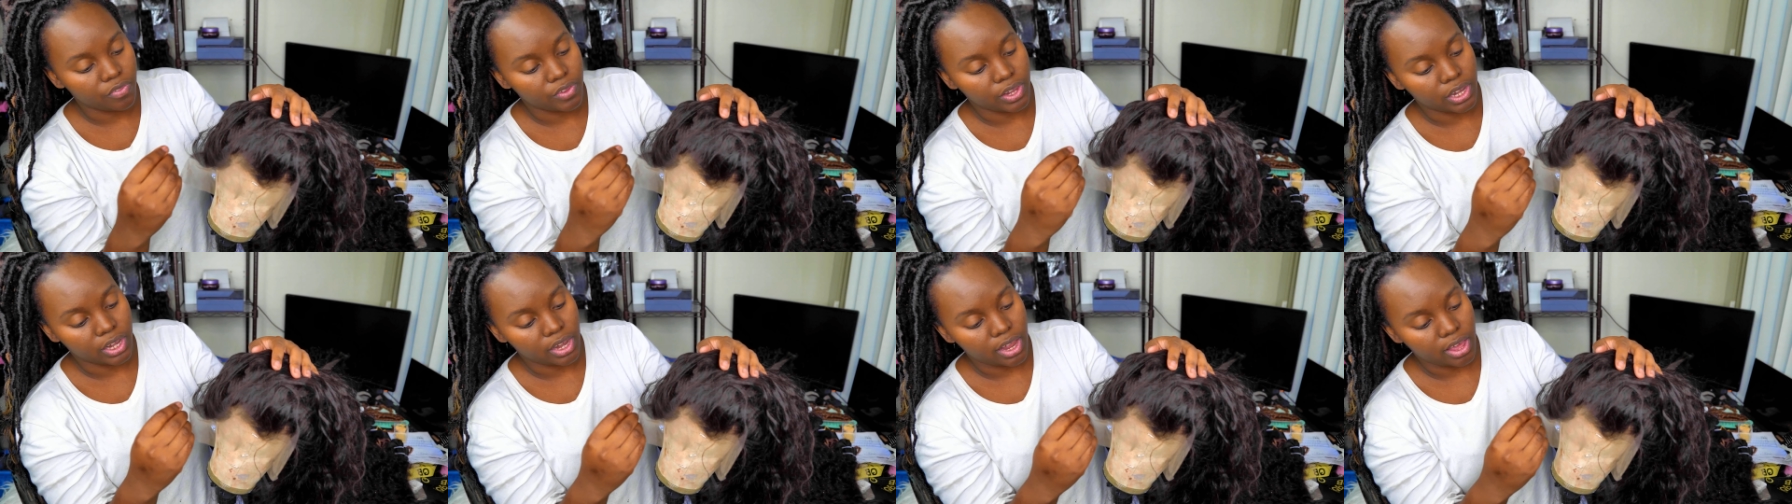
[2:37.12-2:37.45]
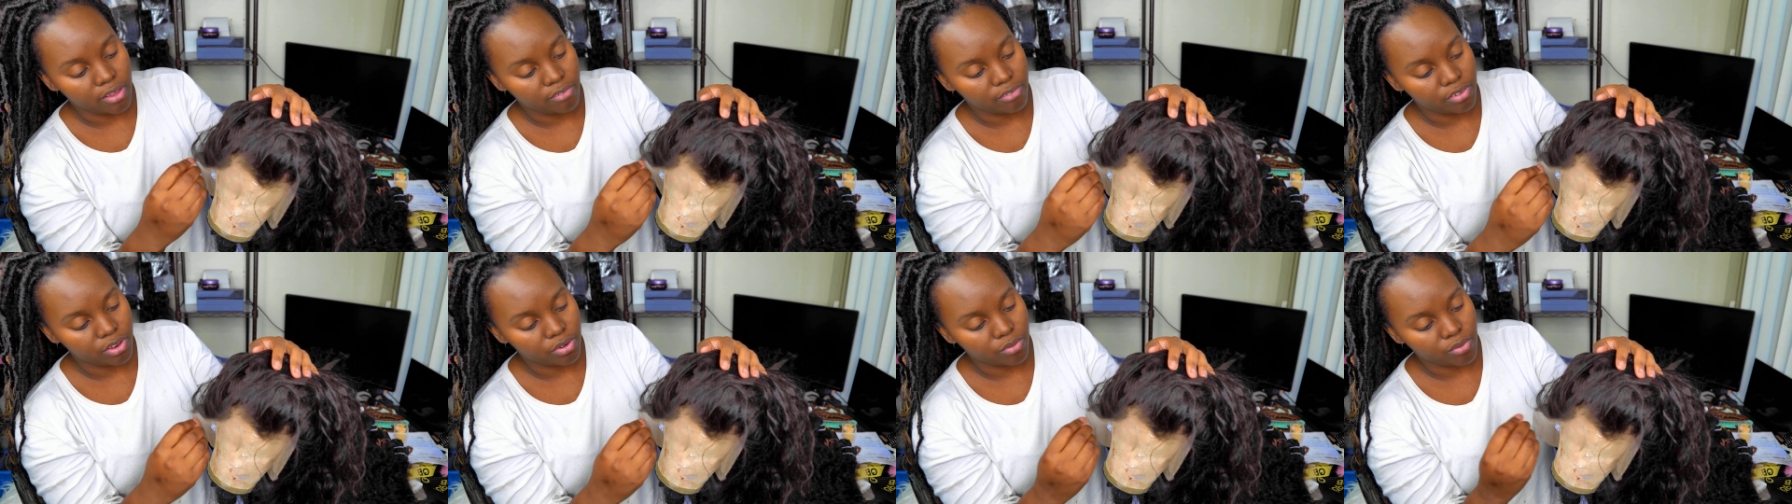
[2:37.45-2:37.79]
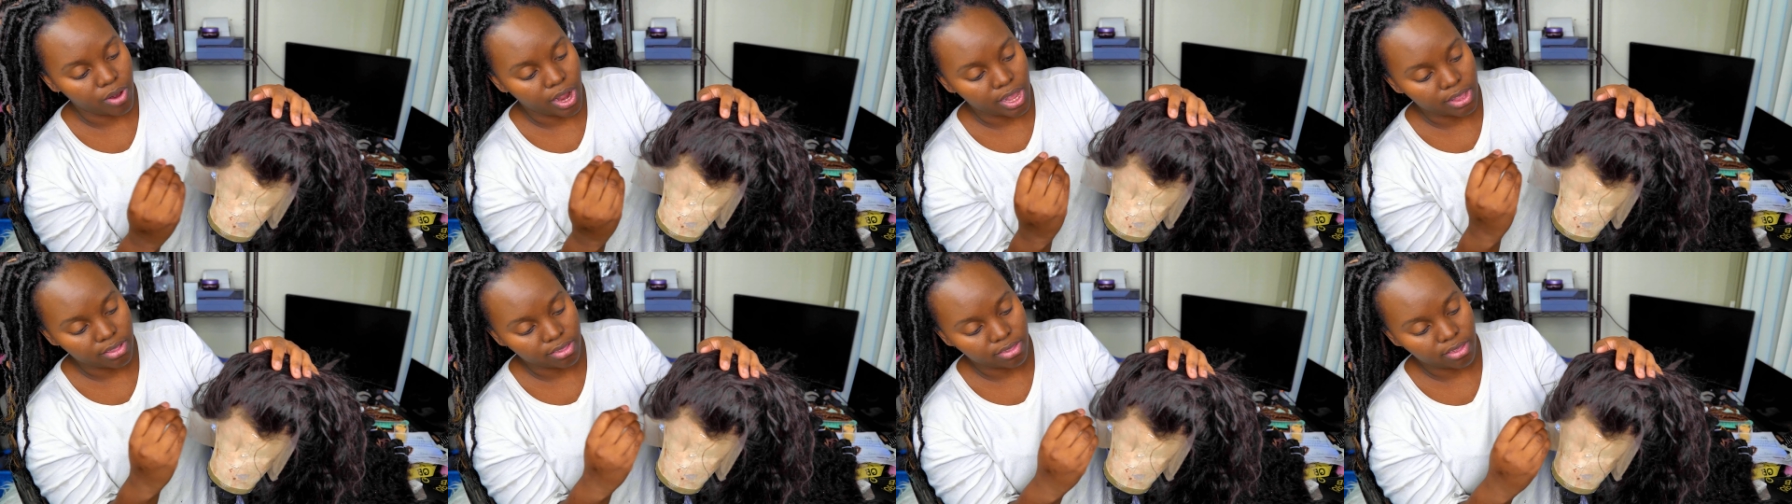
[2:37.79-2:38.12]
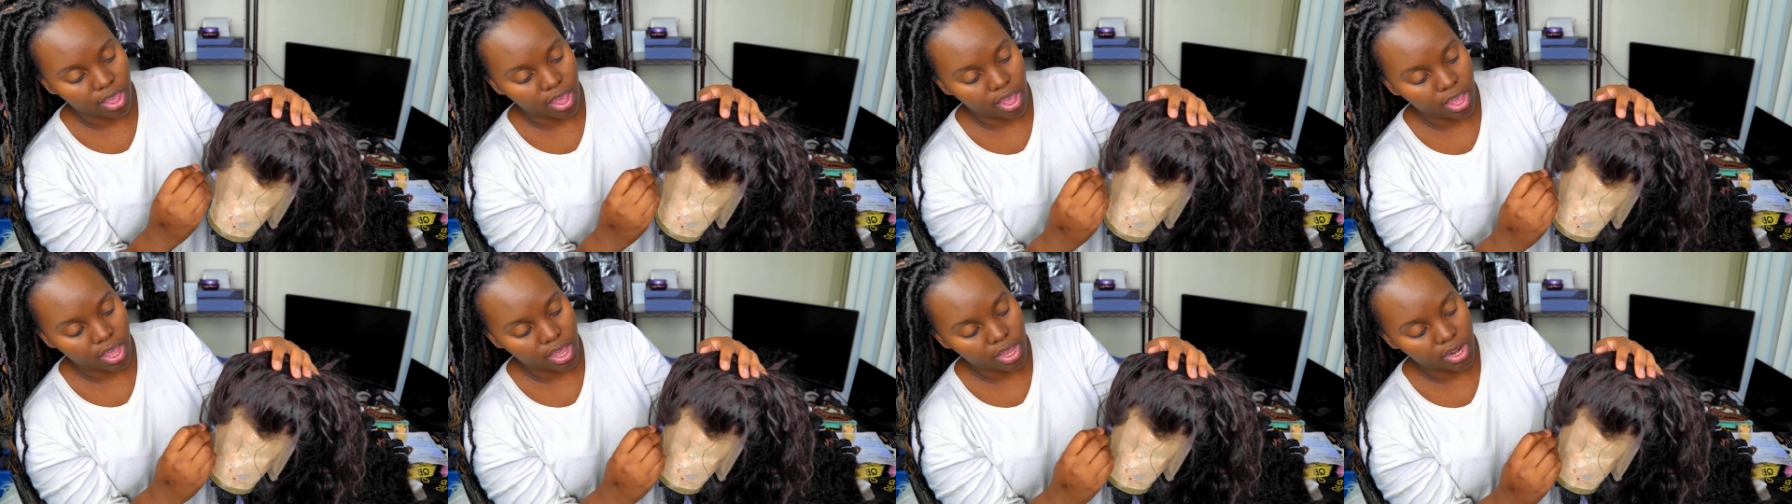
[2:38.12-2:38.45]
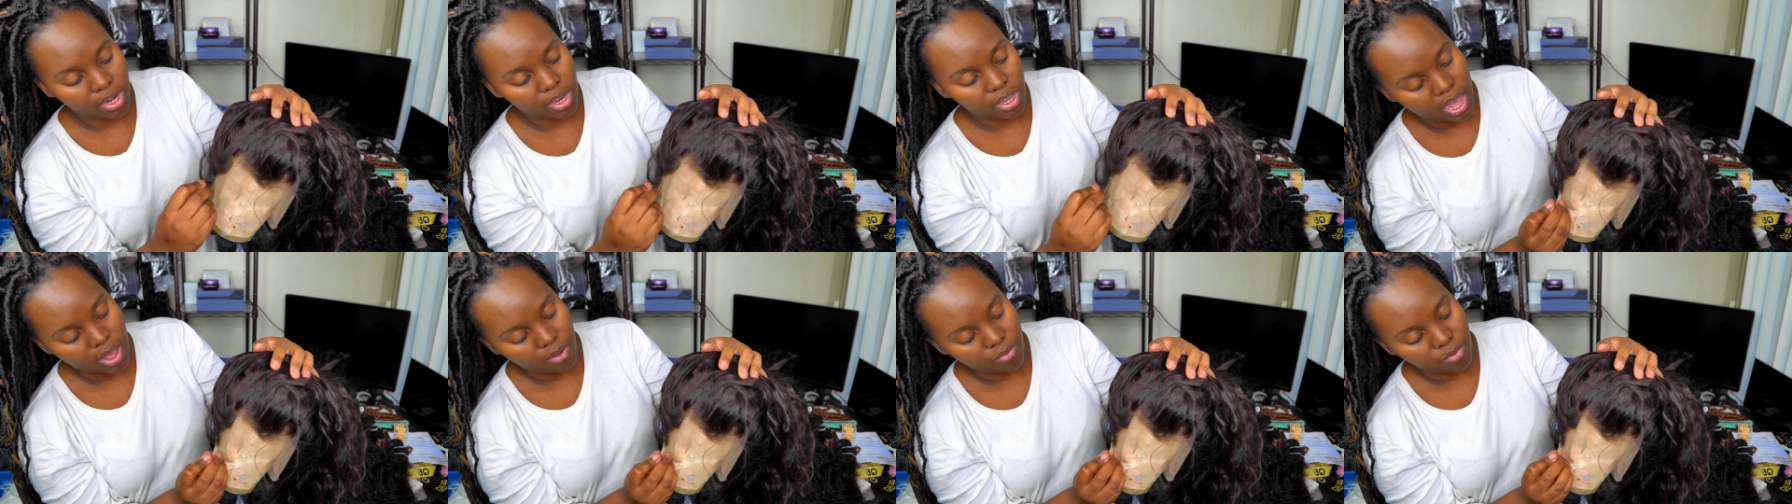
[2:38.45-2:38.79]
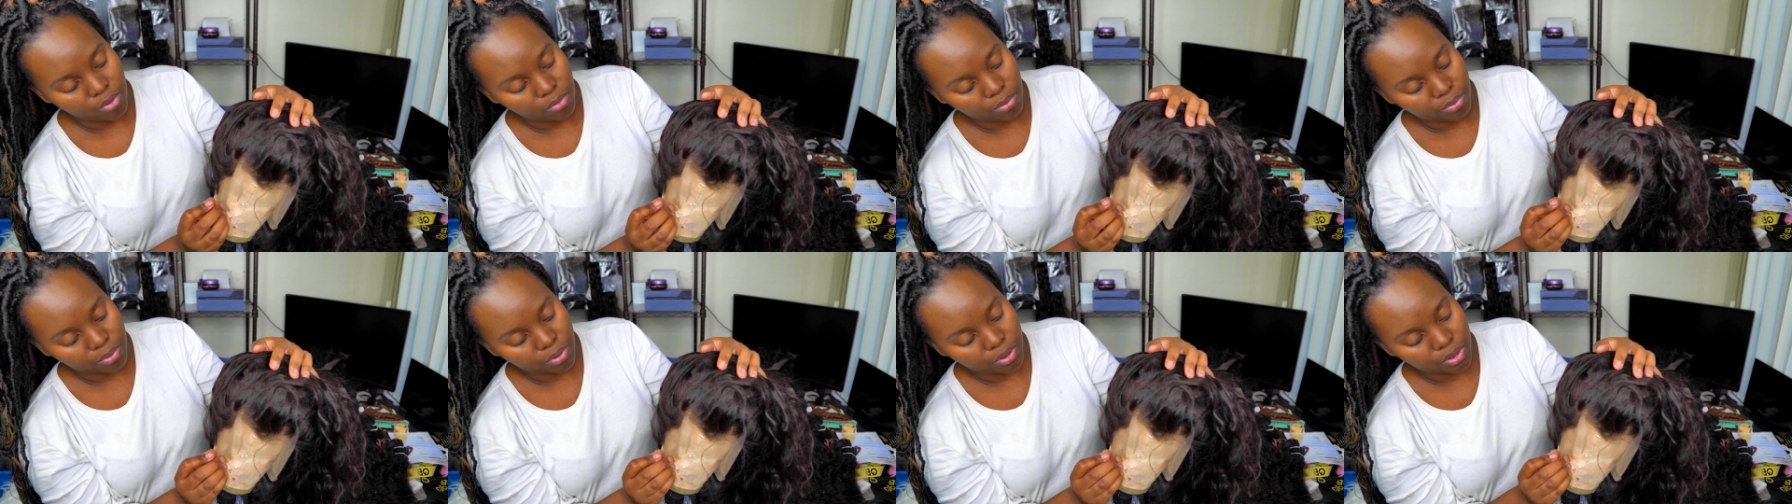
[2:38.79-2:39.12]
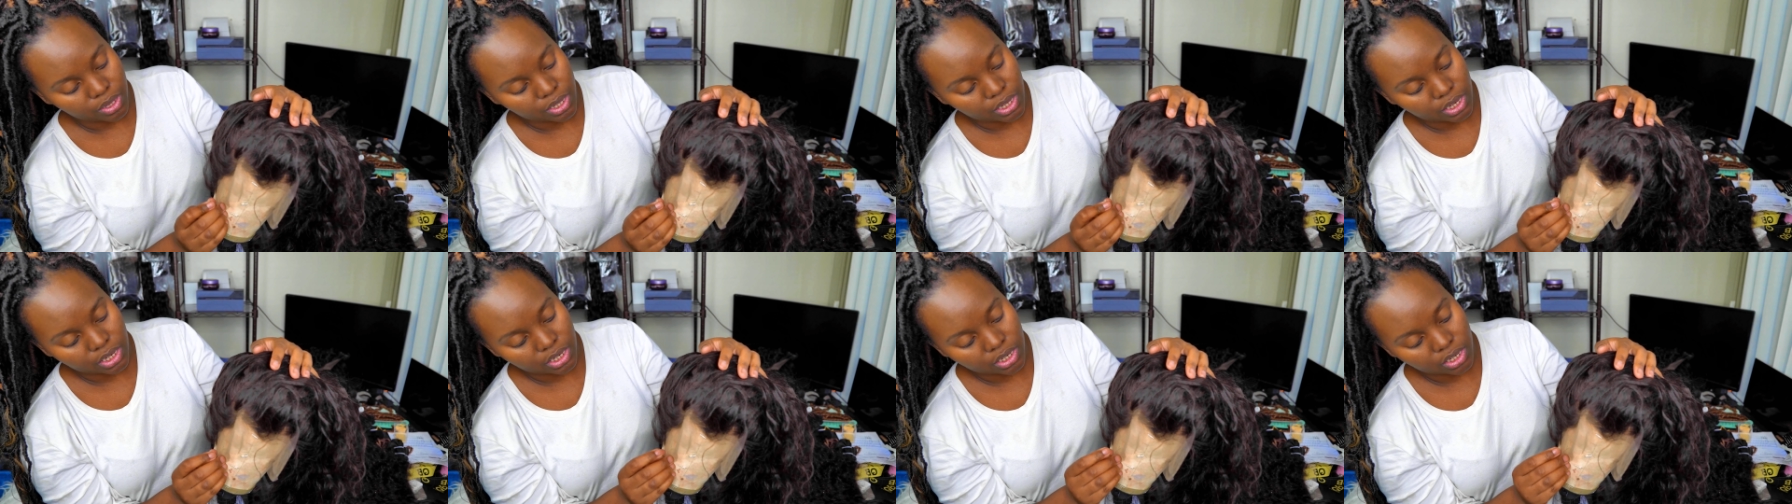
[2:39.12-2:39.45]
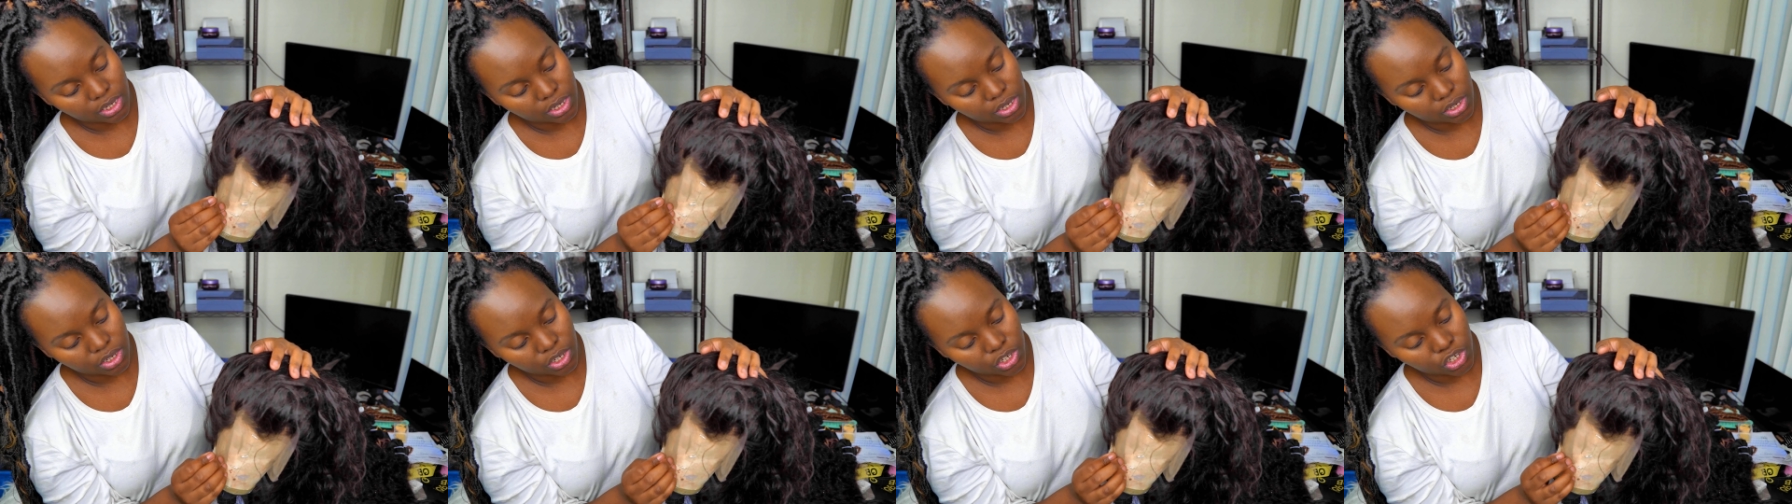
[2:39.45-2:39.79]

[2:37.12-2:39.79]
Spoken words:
the left and right side, I will pull it